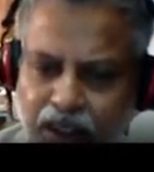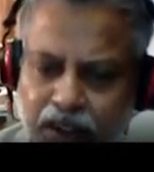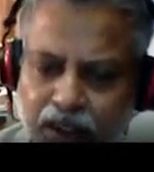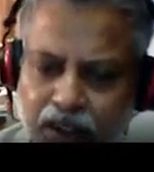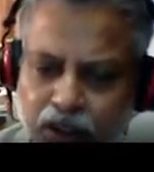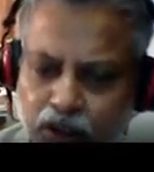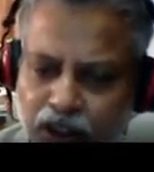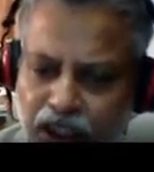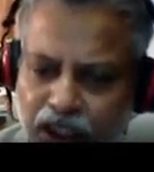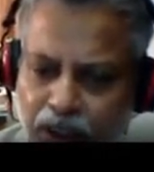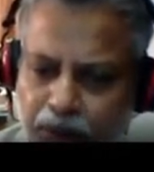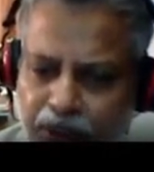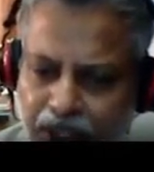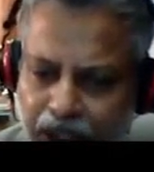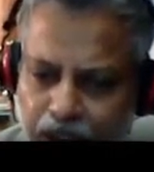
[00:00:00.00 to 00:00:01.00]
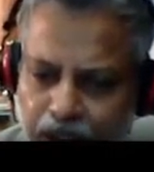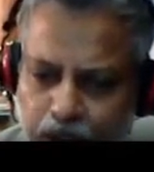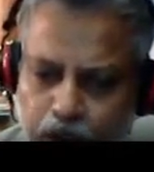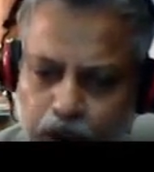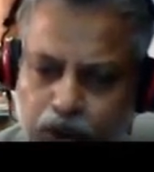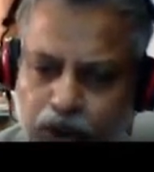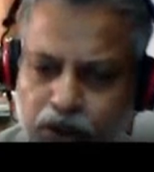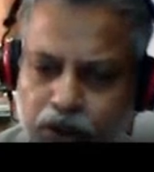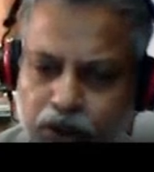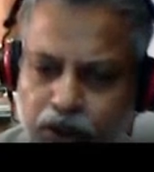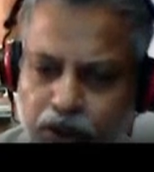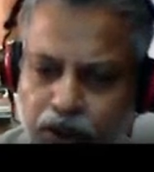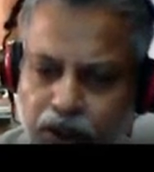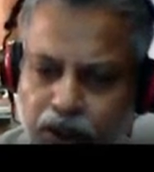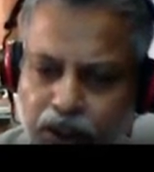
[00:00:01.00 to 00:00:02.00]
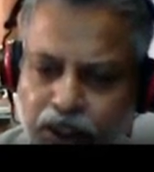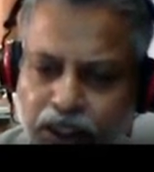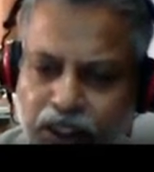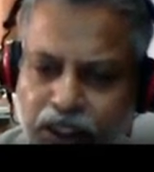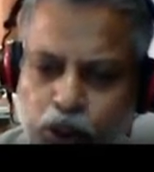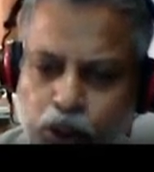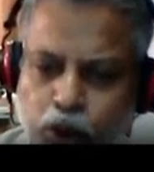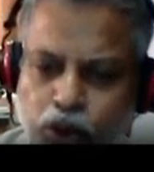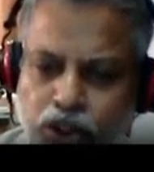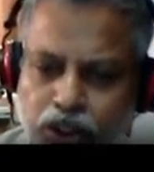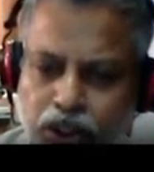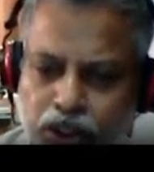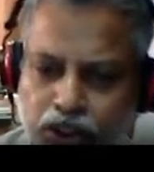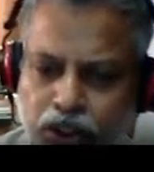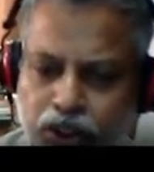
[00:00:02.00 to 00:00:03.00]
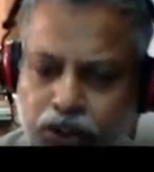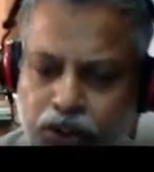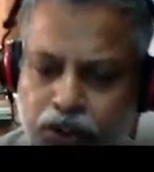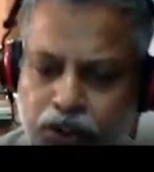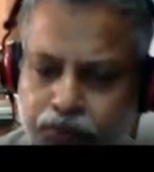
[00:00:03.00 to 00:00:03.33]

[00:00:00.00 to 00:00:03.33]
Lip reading: is going to be reduced in its usage.